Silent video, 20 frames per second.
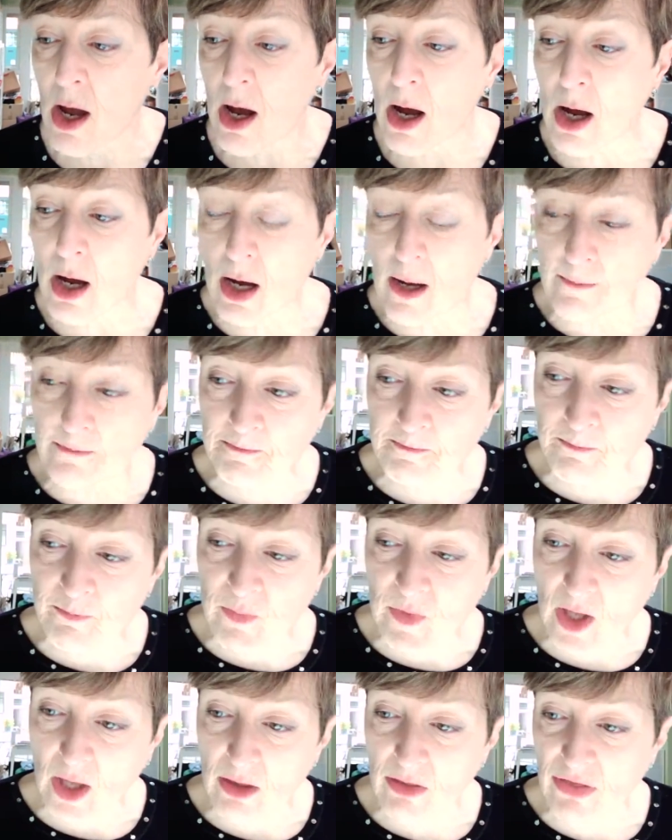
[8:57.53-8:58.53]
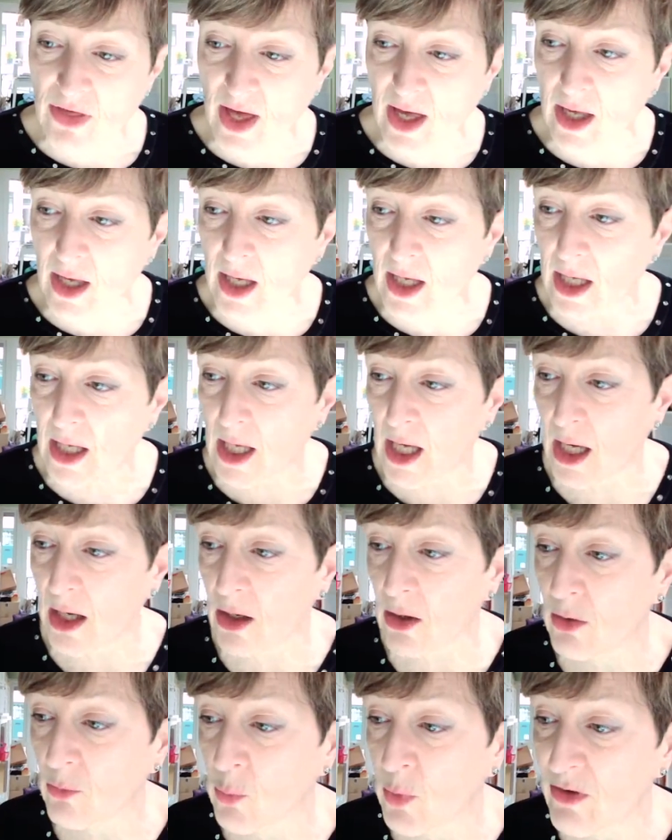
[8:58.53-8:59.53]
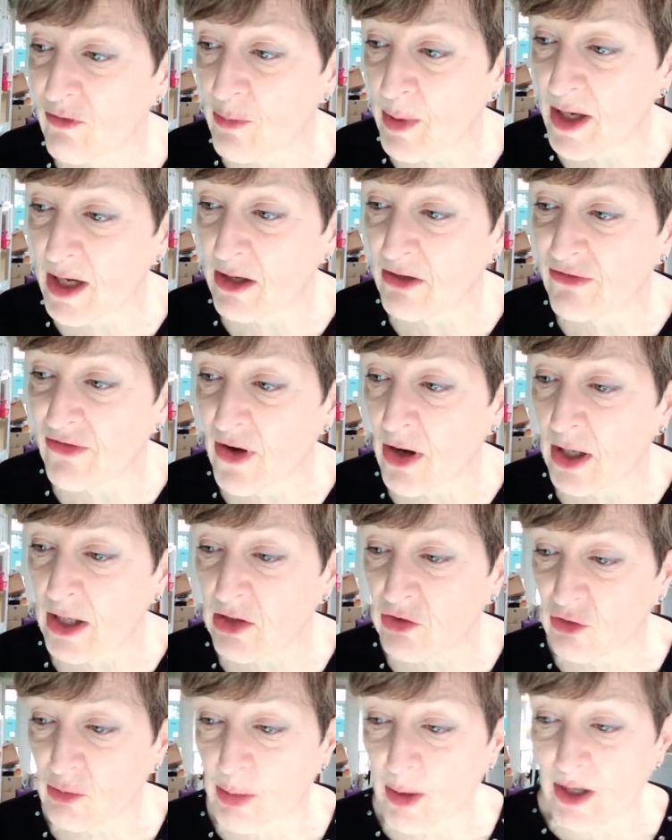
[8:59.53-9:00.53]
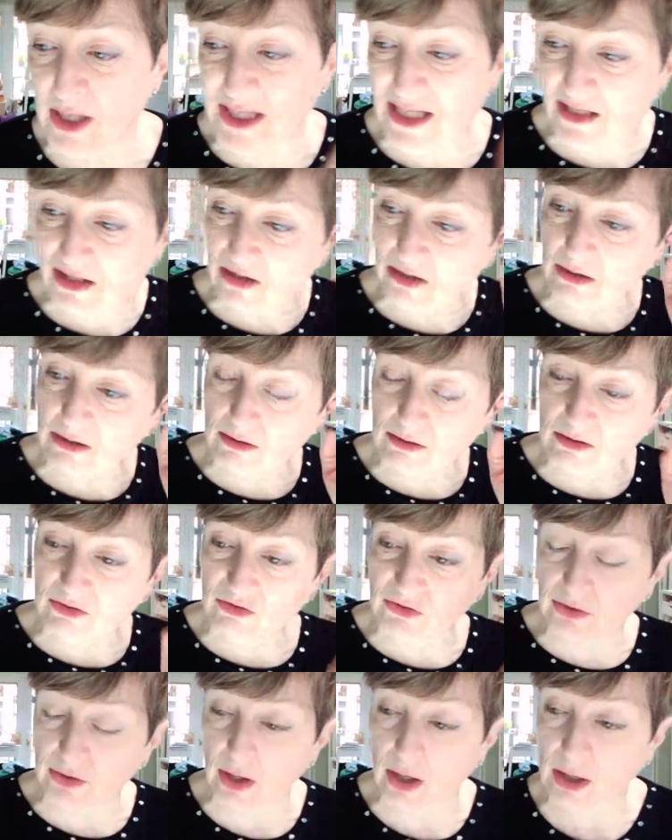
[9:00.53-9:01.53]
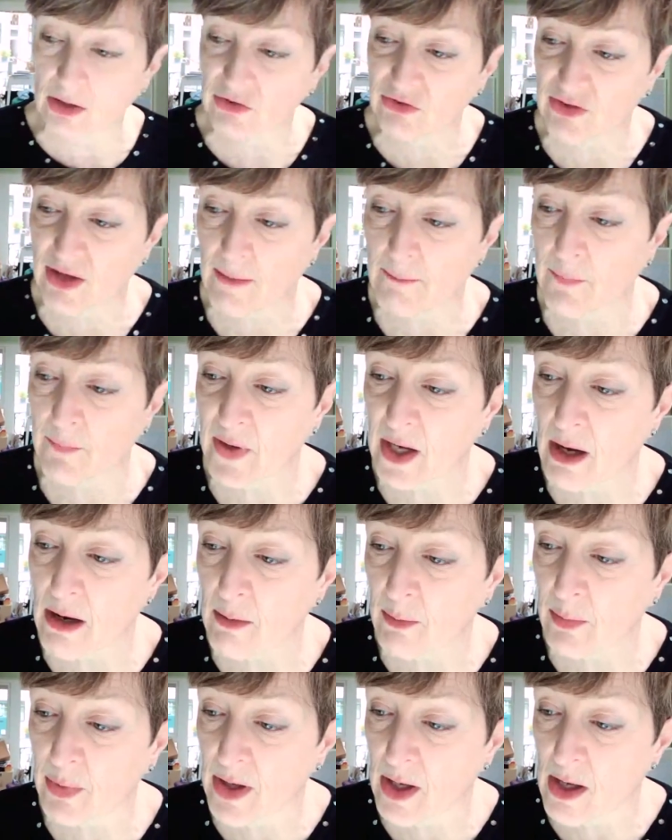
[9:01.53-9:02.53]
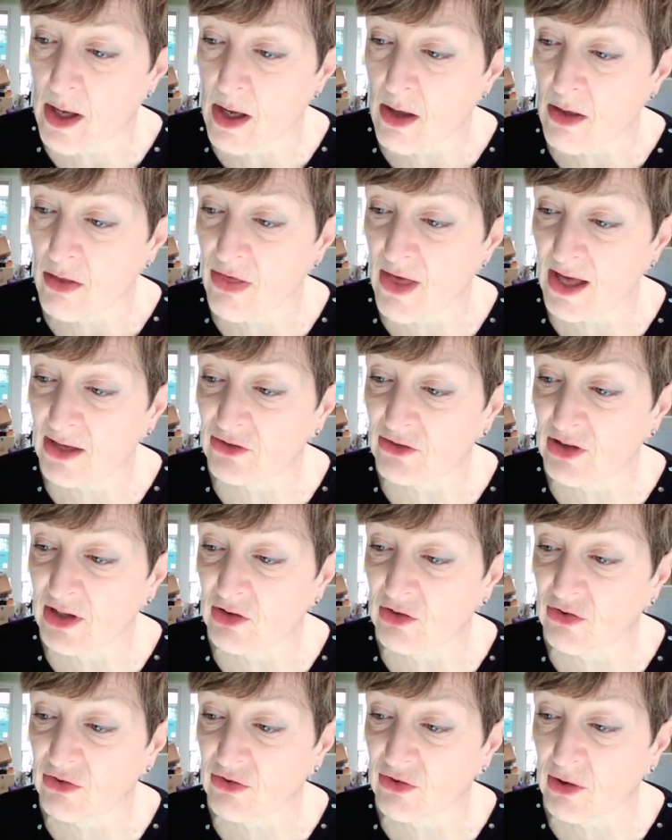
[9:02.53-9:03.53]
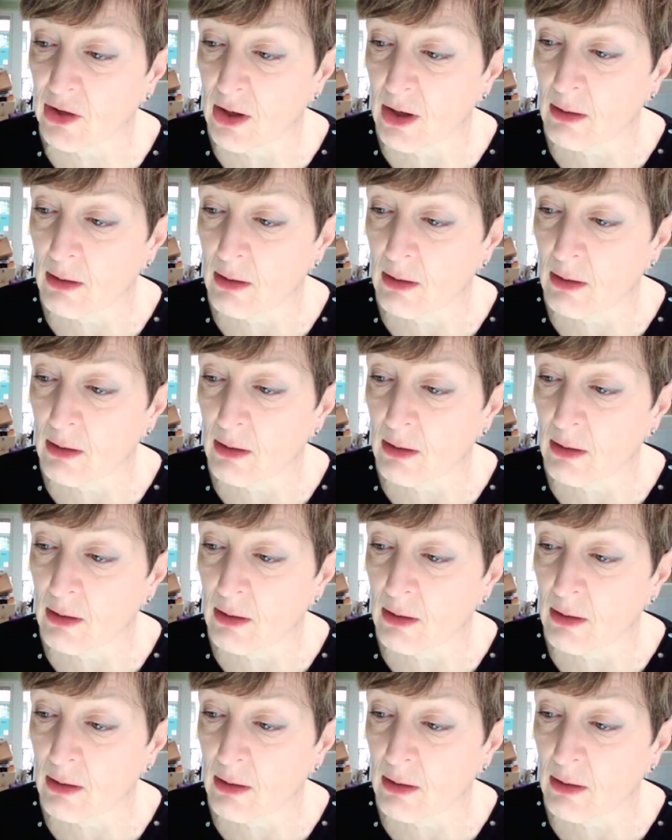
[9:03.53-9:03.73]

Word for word: Um, there, we've been advised by uh, Stampin' Up that it's